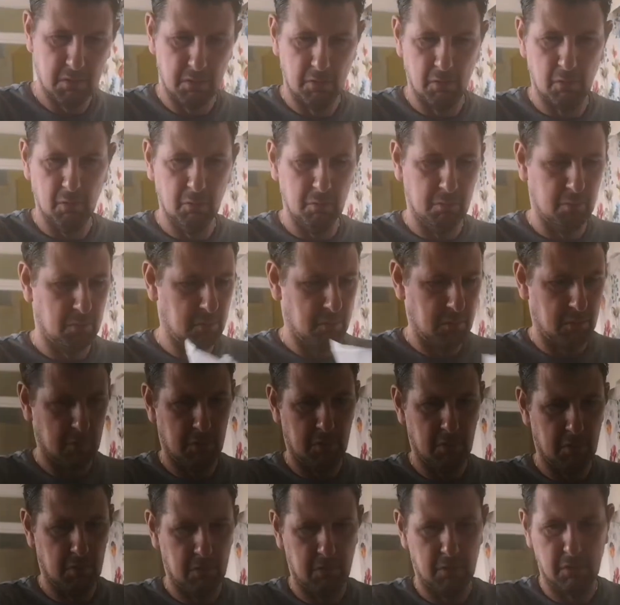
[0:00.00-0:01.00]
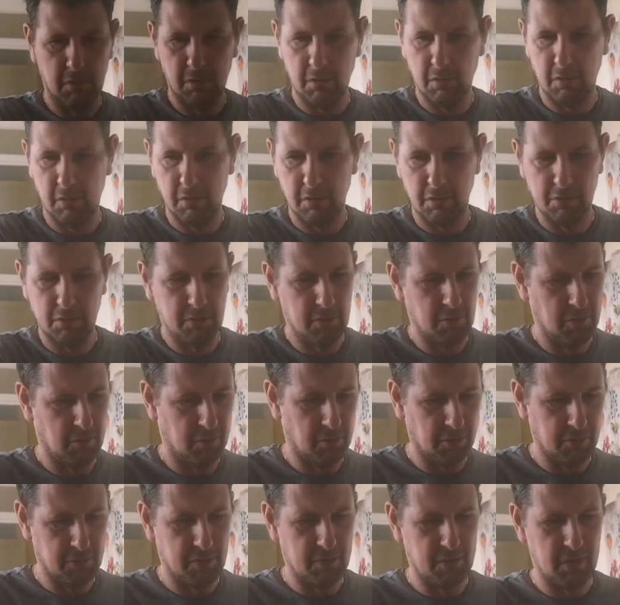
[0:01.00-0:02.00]
Oh, not
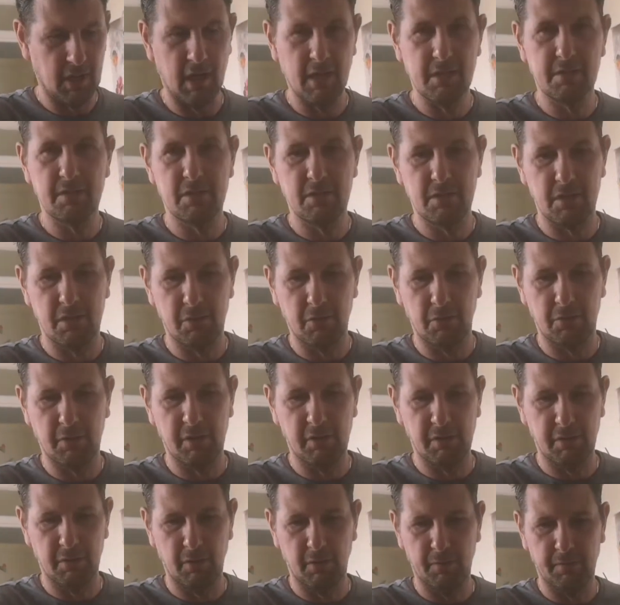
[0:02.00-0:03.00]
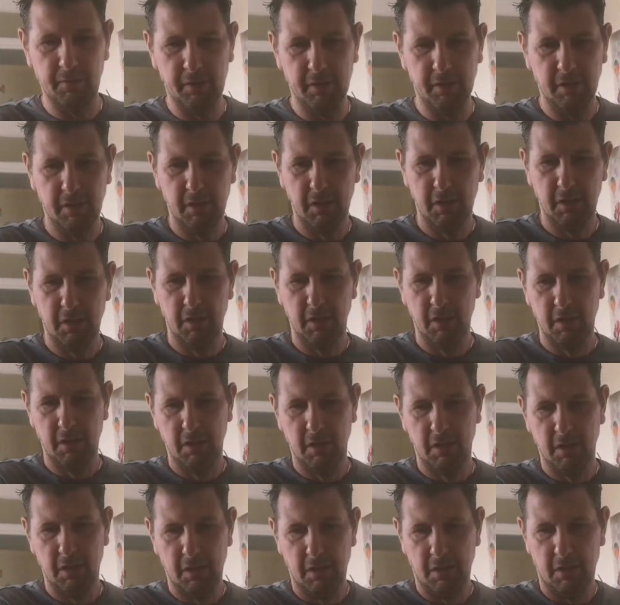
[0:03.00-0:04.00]
good start, is it? Knocking her over.
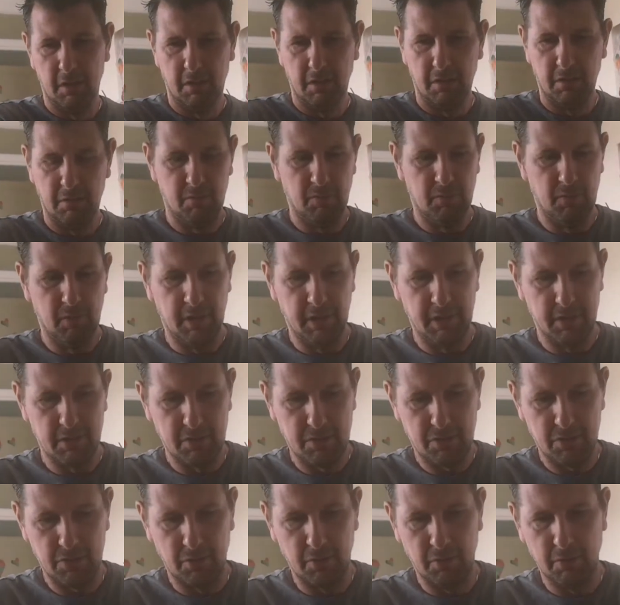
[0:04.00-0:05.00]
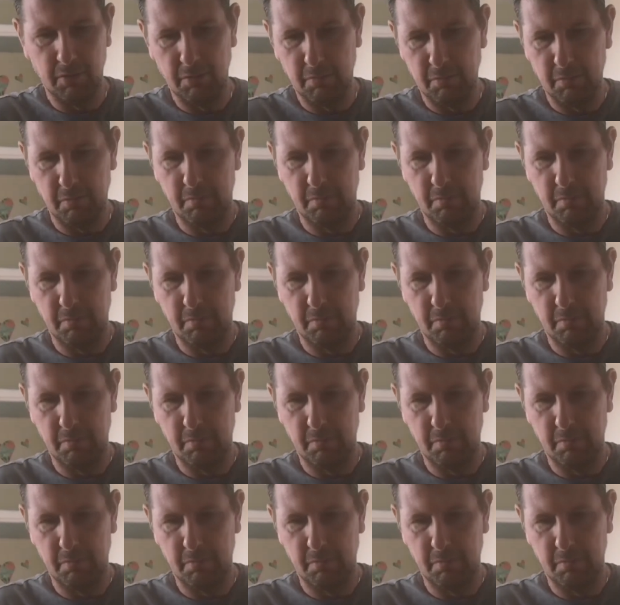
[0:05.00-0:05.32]
Right, so